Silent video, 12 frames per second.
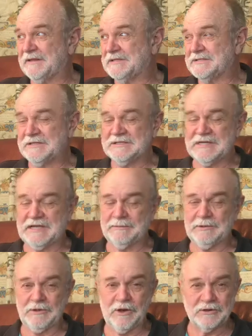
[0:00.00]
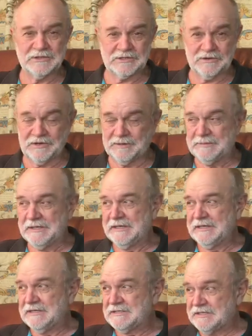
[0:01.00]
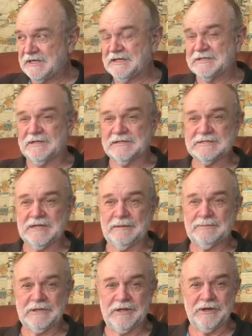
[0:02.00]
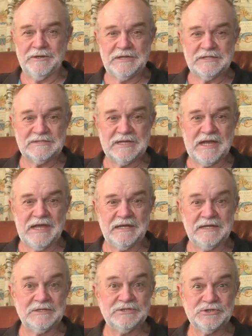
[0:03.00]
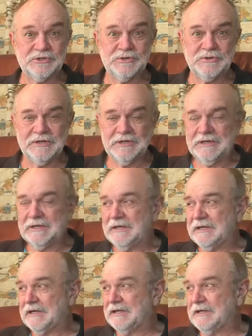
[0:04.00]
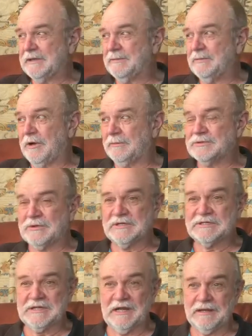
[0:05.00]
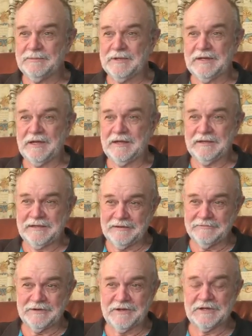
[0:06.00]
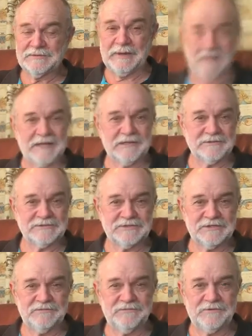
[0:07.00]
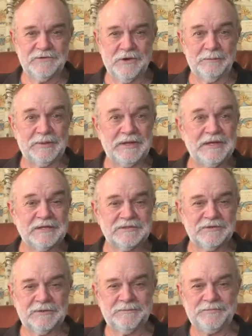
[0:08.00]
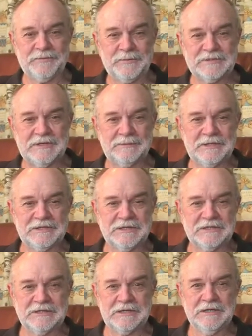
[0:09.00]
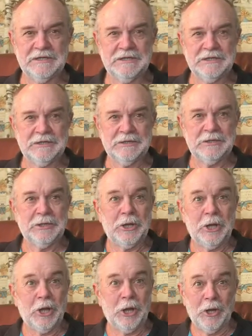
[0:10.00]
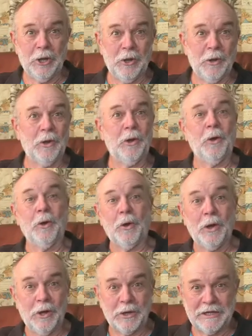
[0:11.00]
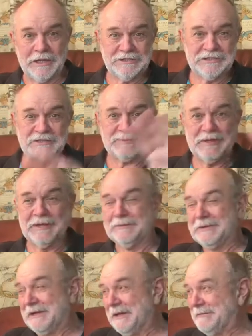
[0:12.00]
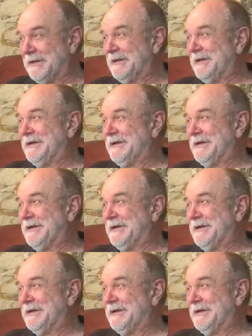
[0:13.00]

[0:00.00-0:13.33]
that it's going to take him a long time to get to La Sable d'Olonne. He's saying in June. I'm trying to tell him that, hey, get rid of those barnacles and you've got plenty of time. What's happening, Jane Jane? Oh, okay, Jane's playing with the camera.